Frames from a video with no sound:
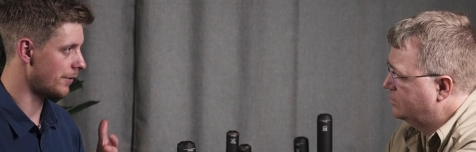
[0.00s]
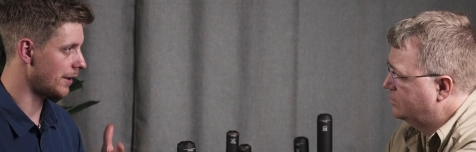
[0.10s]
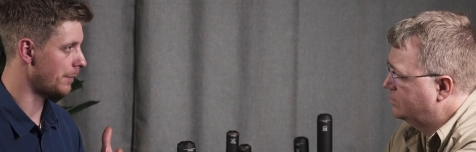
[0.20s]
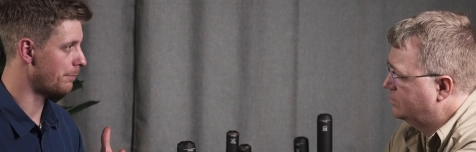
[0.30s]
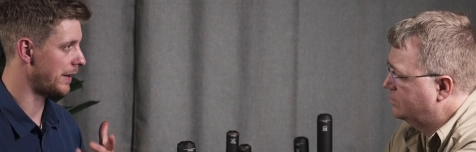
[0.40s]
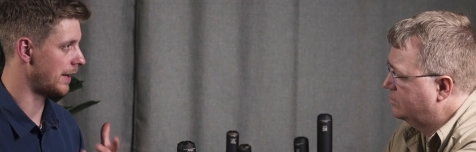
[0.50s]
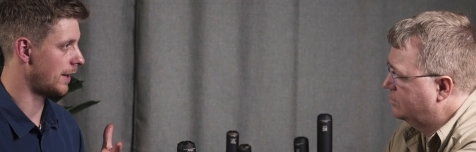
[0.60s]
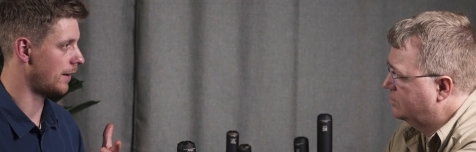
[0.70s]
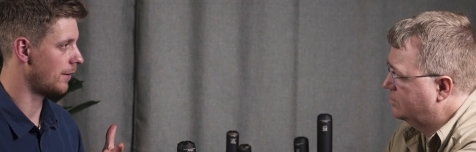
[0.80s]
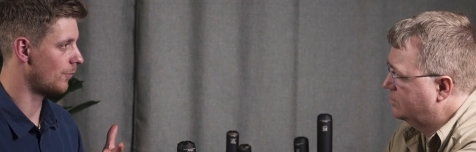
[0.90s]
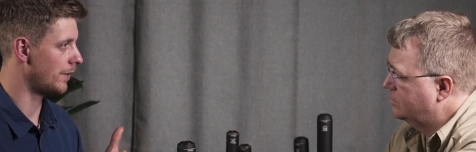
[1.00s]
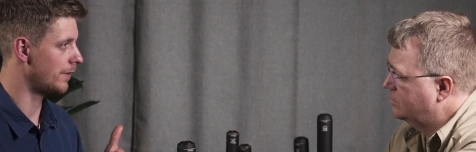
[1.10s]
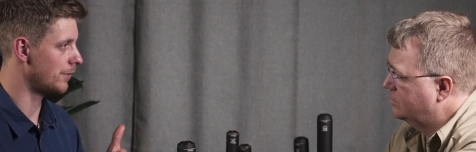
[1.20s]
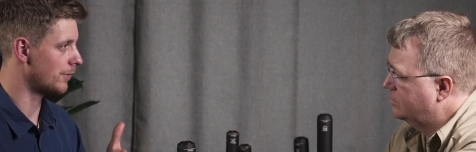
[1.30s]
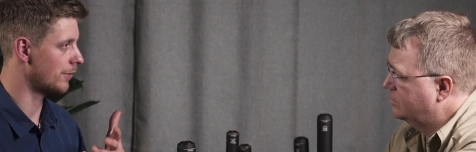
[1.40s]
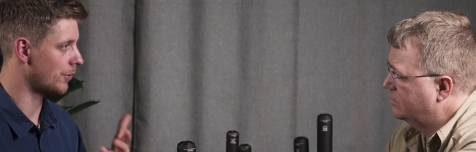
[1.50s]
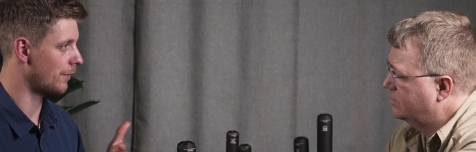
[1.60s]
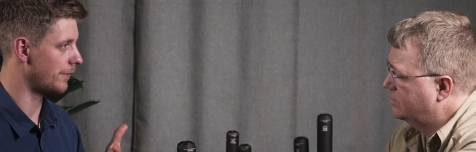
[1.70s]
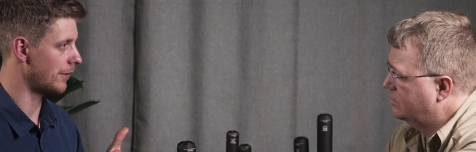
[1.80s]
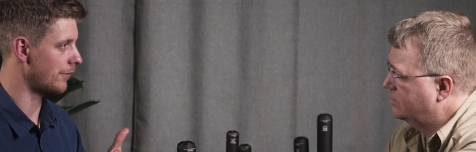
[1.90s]
Speaker 1: really picky with your
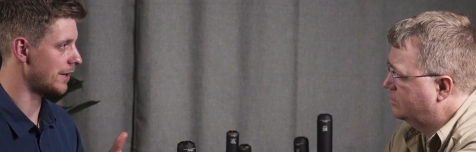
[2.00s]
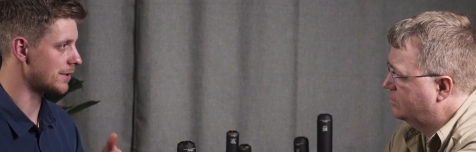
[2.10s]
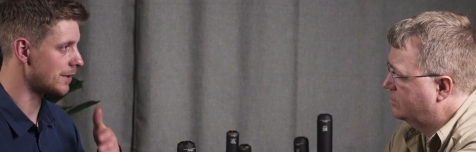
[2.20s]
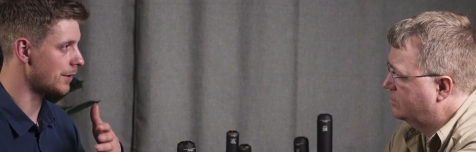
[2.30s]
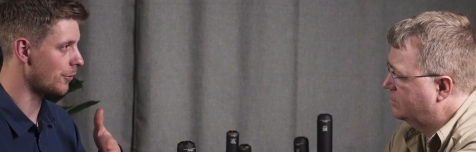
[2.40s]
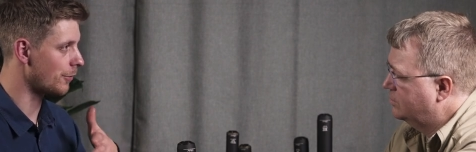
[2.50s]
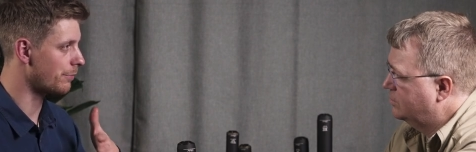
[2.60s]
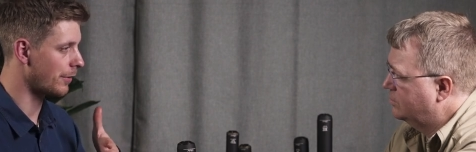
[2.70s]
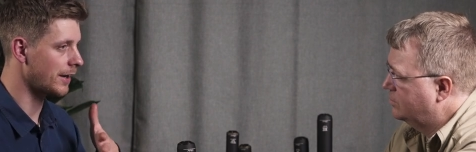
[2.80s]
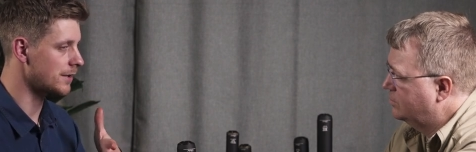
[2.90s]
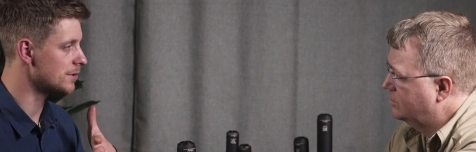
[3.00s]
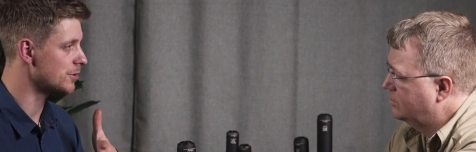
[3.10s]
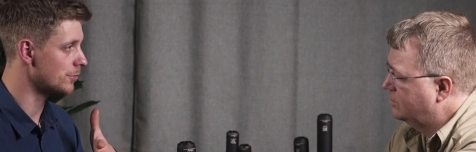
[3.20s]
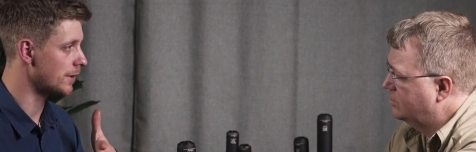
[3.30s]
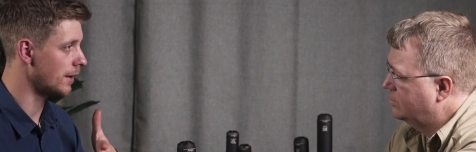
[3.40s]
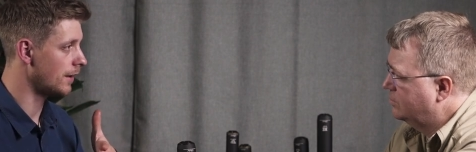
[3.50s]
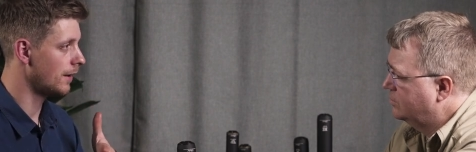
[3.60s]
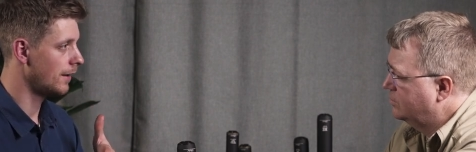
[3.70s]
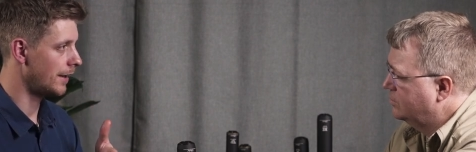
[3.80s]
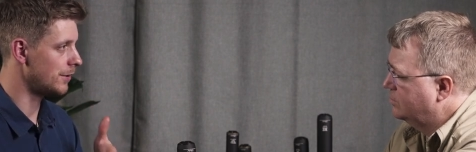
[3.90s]
configuration and your practice shooting
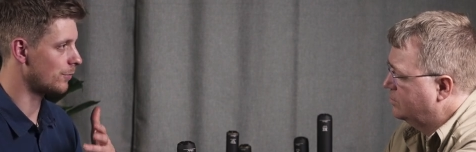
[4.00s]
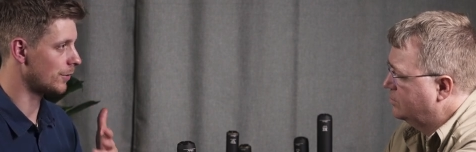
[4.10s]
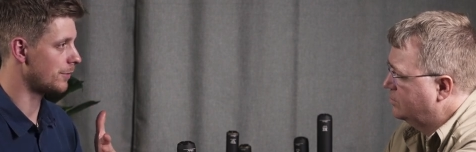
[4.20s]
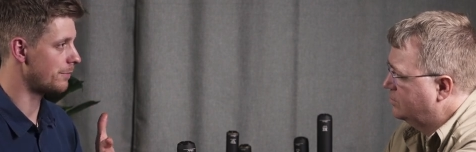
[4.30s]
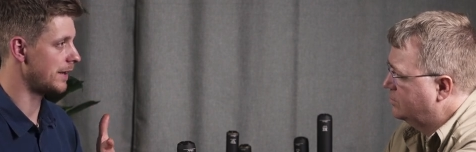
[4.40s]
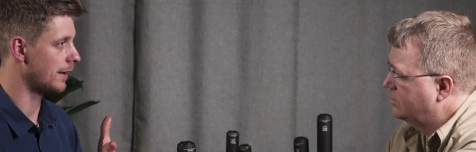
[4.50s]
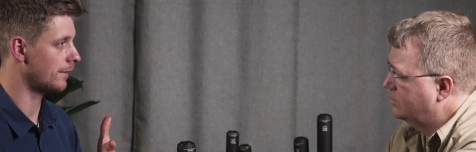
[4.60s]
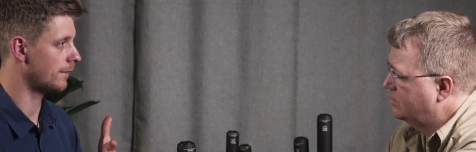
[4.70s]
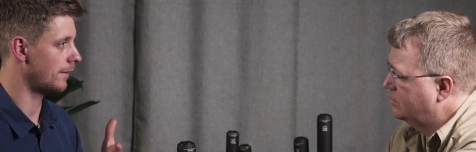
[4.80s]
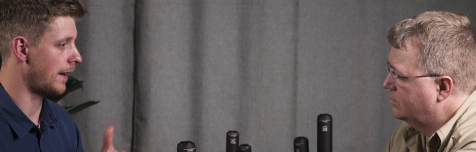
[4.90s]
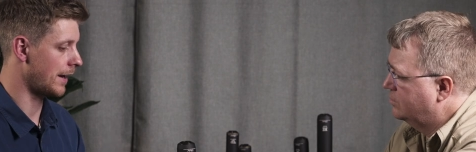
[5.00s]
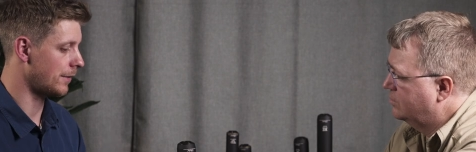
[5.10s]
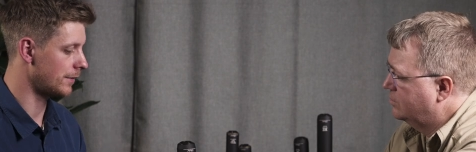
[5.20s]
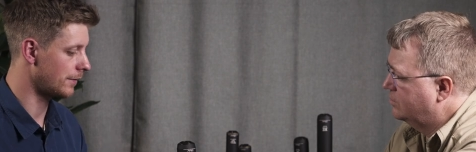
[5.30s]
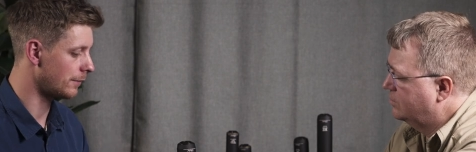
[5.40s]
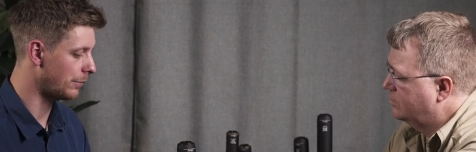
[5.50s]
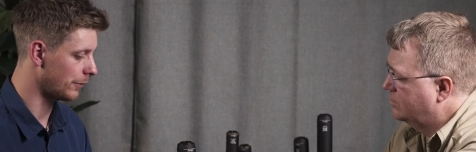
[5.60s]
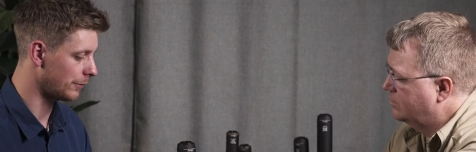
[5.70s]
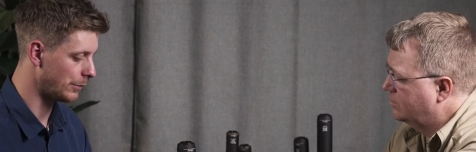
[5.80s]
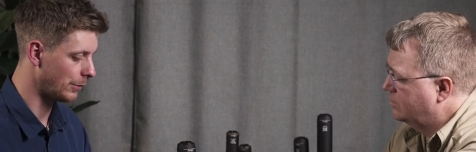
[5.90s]
and you want to be as accurate as
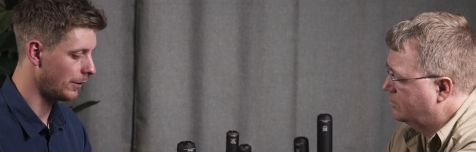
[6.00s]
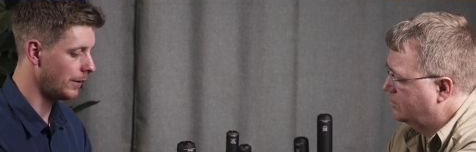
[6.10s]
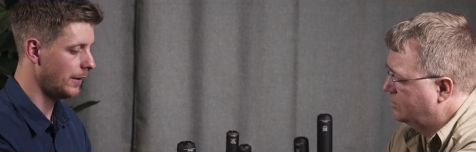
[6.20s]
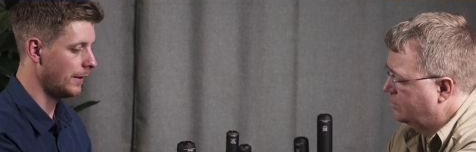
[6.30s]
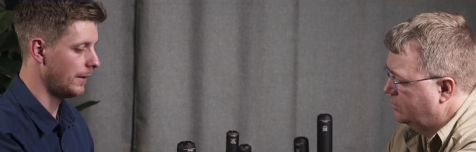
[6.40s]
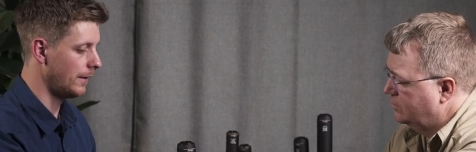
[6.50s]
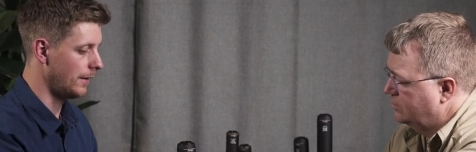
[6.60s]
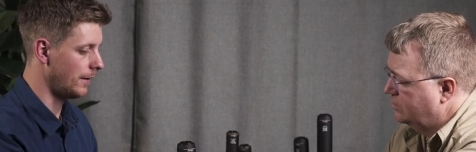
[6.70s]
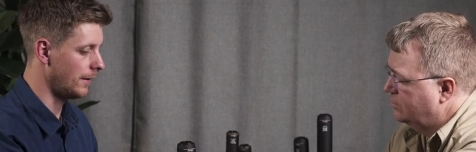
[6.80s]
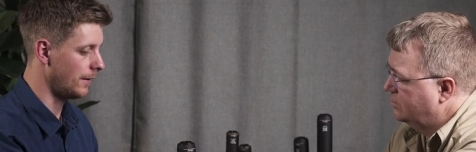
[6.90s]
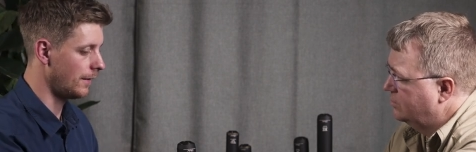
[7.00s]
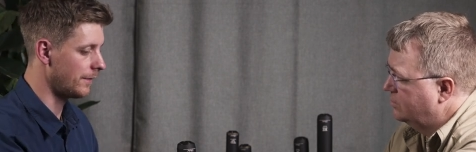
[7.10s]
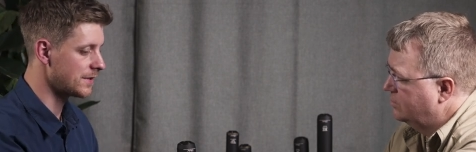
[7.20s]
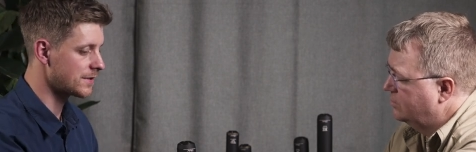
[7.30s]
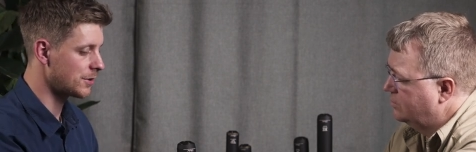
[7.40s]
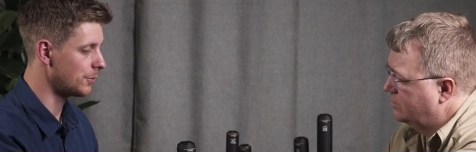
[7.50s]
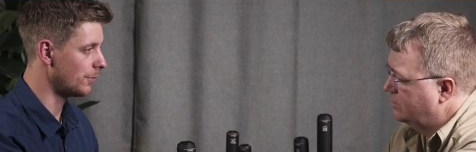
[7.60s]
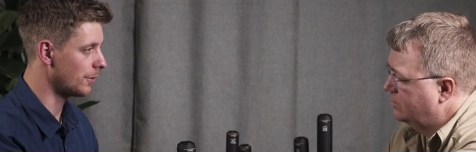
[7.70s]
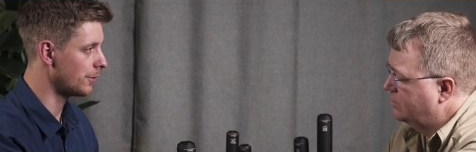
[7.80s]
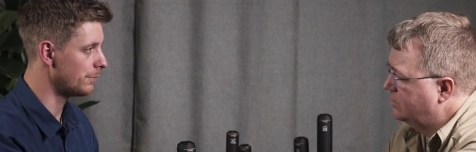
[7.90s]
possible, uh, this
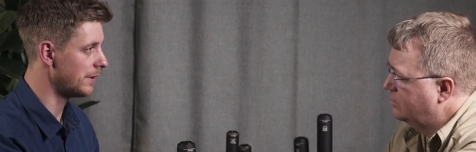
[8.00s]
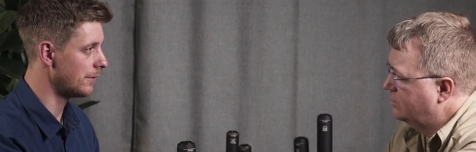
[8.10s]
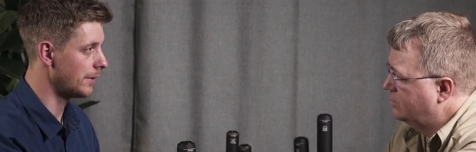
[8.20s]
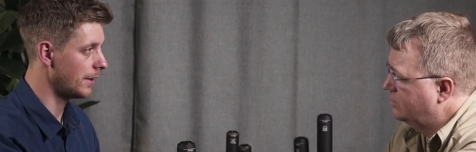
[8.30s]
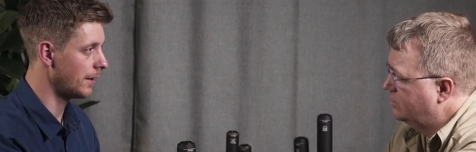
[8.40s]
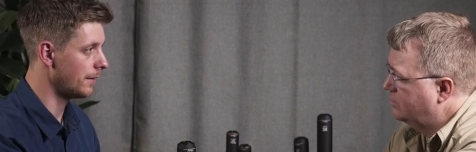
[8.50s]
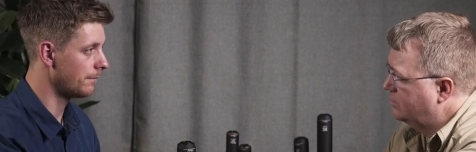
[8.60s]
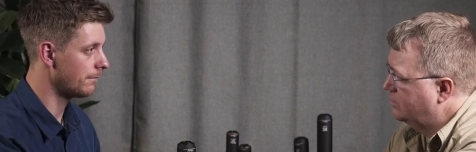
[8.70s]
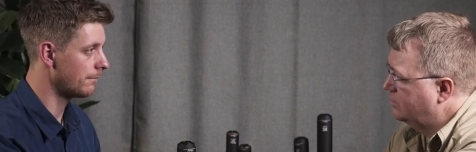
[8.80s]
tool could be really